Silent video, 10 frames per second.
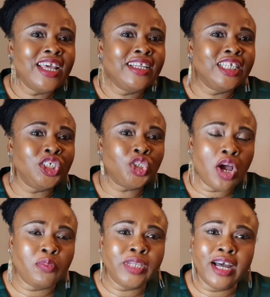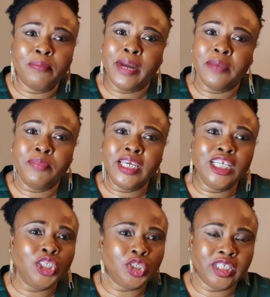the job that might be in
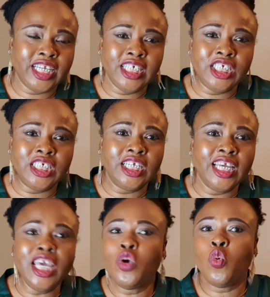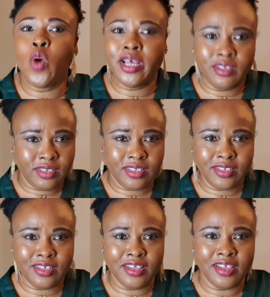shortage in Wales
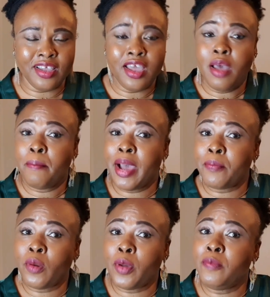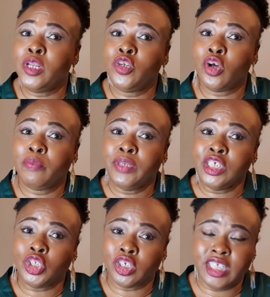might probably not be in
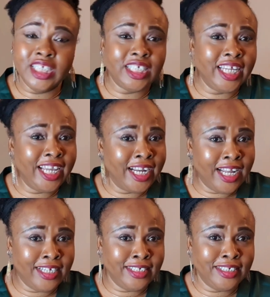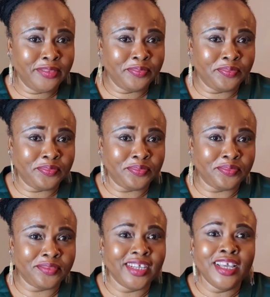shortage in England.
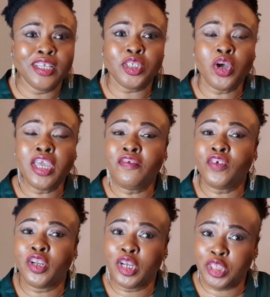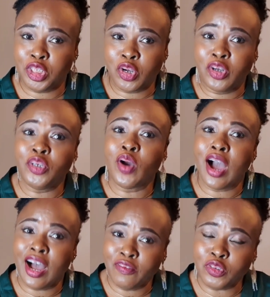So if you're not sure, you
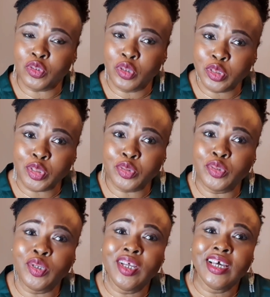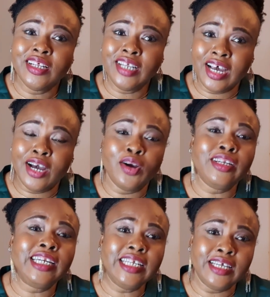have to go through
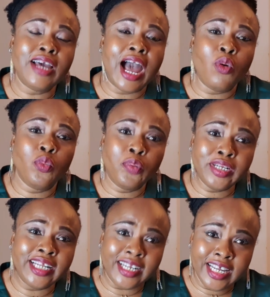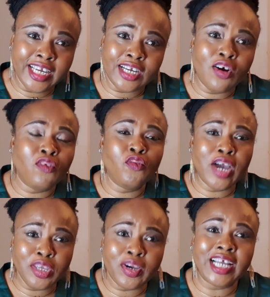I will put the link of
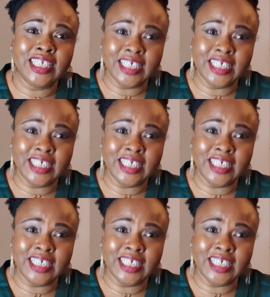where you can